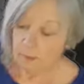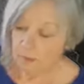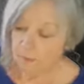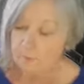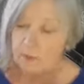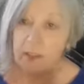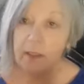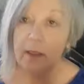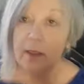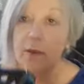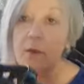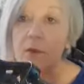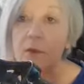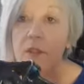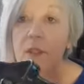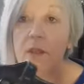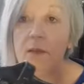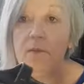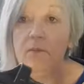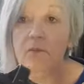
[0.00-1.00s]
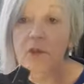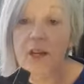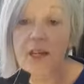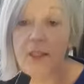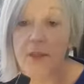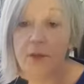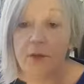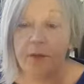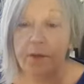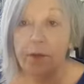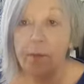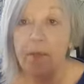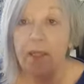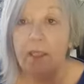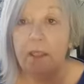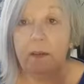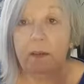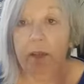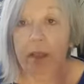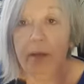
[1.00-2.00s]
And they usually range from
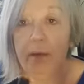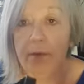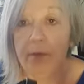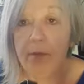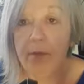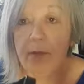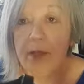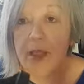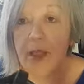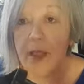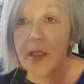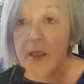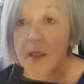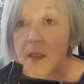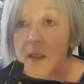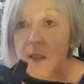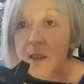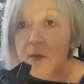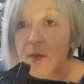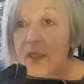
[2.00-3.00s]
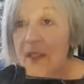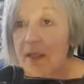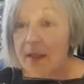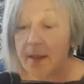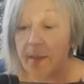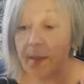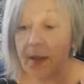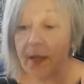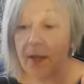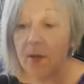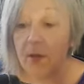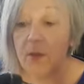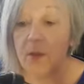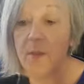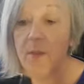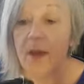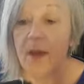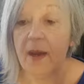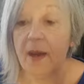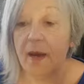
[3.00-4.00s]
anything from £60 to £80
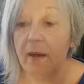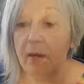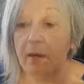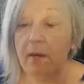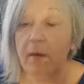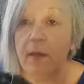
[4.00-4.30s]
a pair.